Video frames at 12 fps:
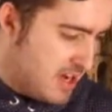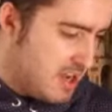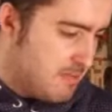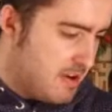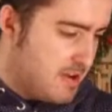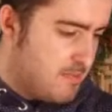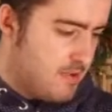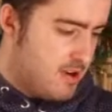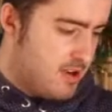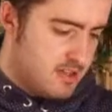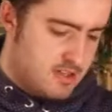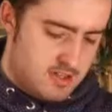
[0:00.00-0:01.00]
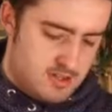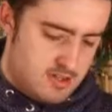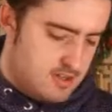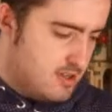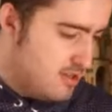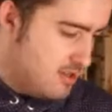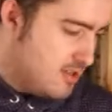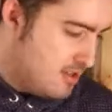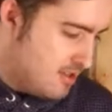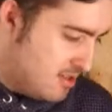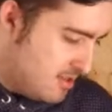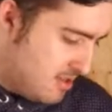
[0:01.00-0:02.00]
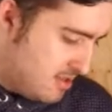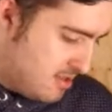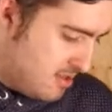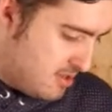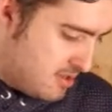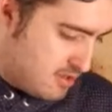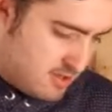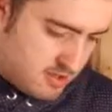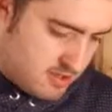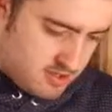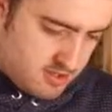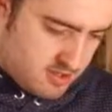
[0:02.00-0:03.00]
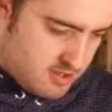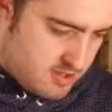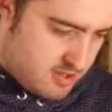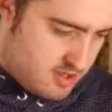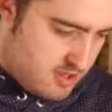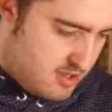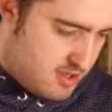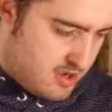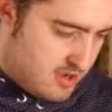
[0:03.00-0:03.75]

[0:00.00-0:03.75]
It's definitely got a fan base, and